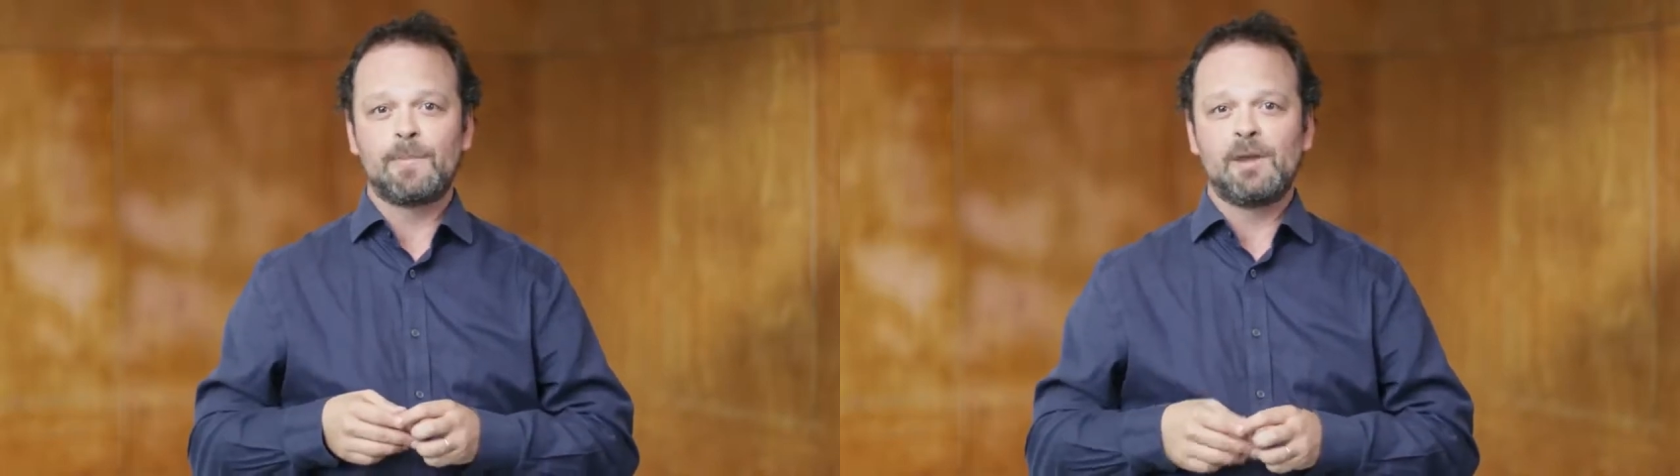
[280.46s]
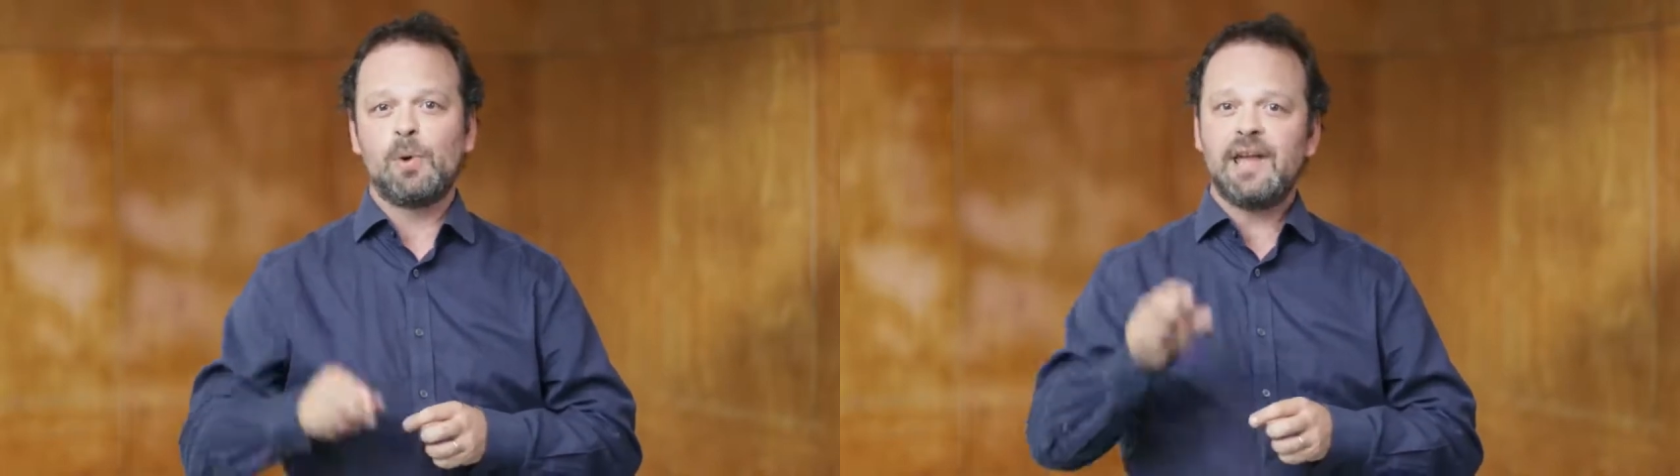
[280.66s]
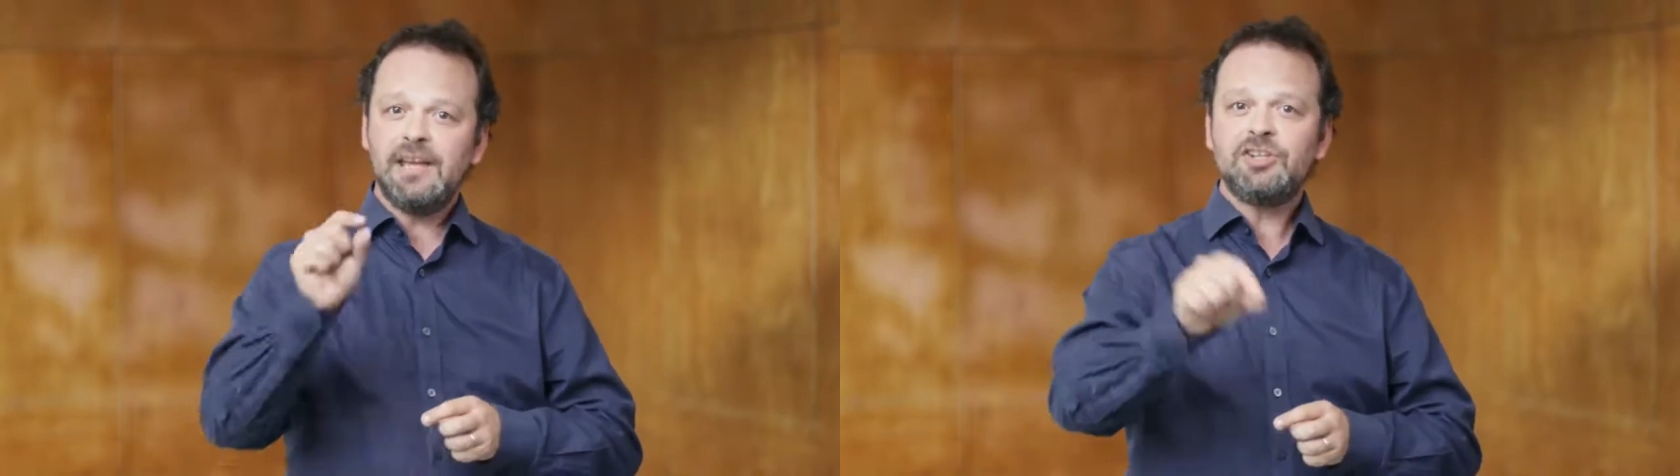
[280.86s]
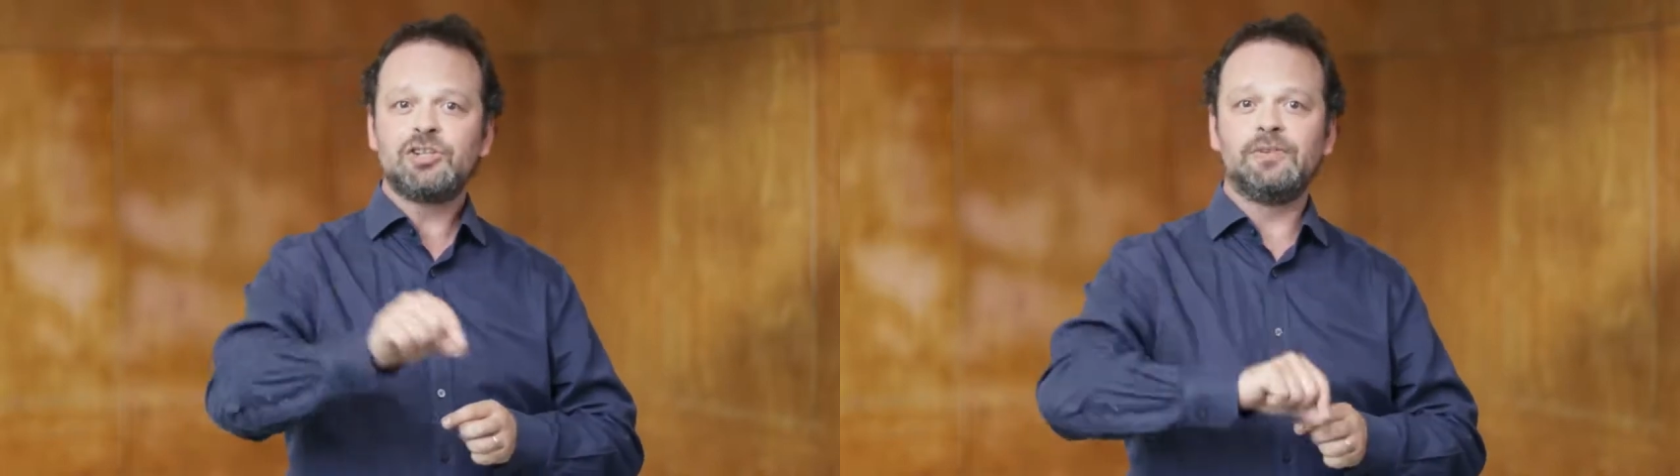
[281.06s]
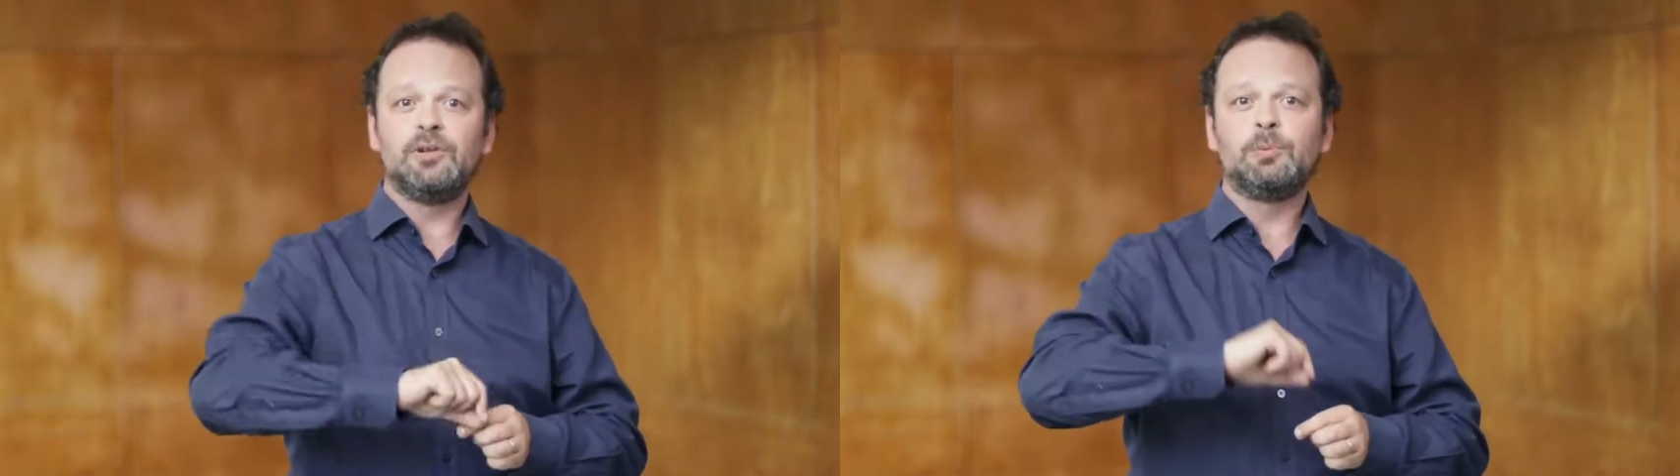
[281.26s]
where
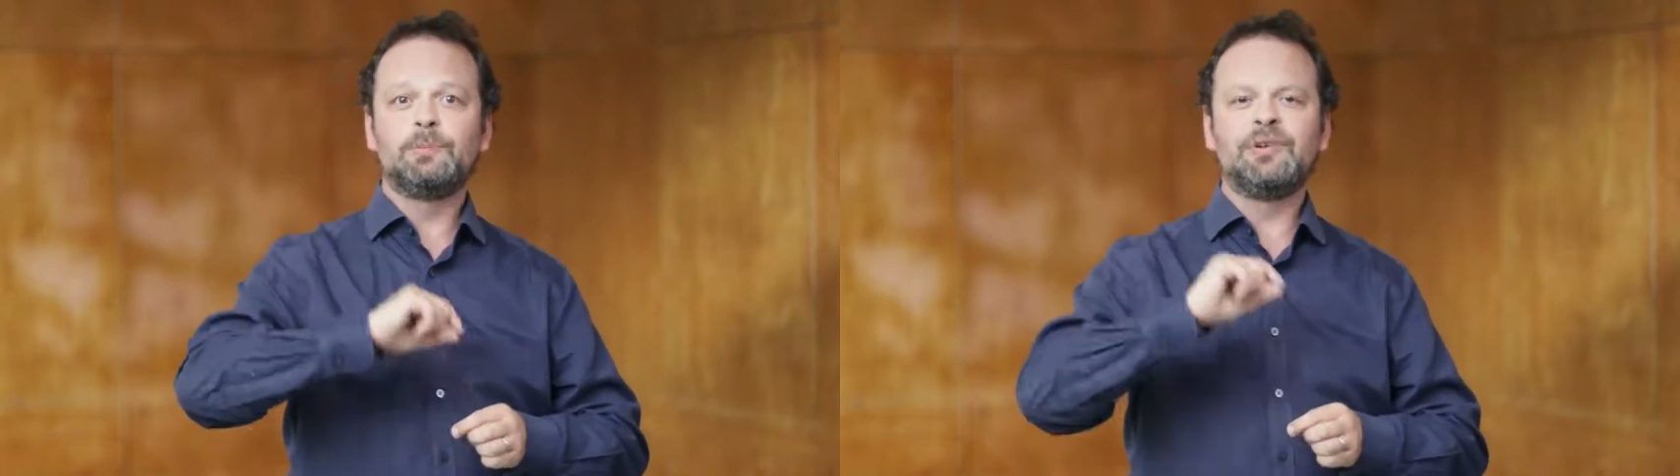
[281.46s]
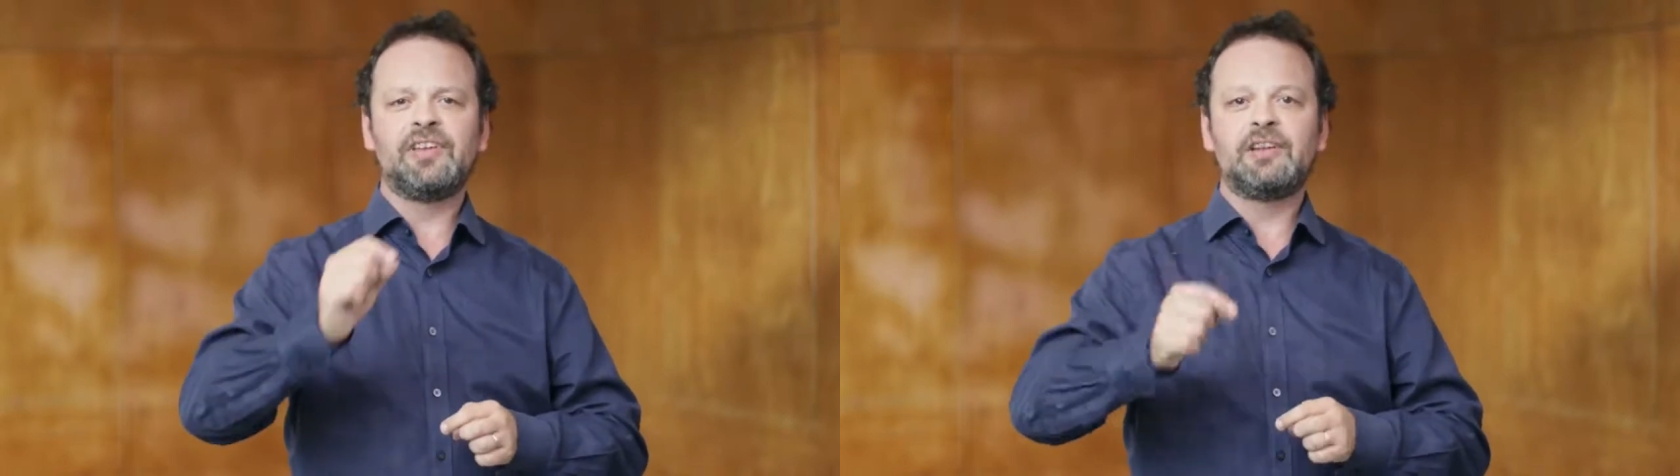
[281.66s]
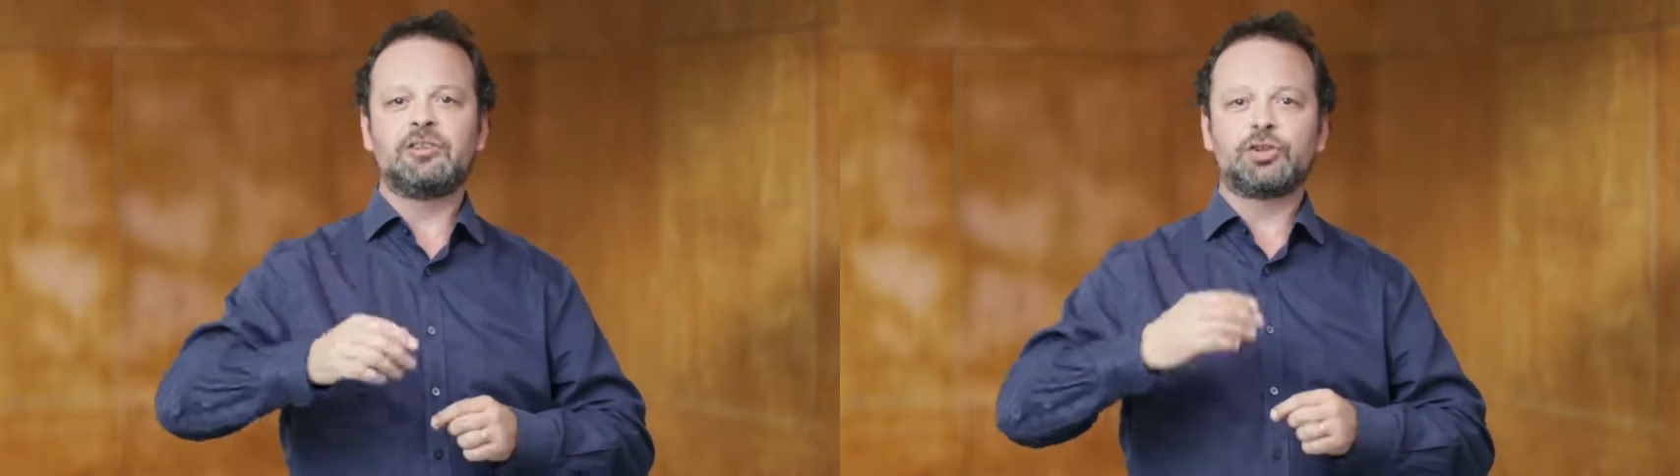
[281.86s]
each of you will present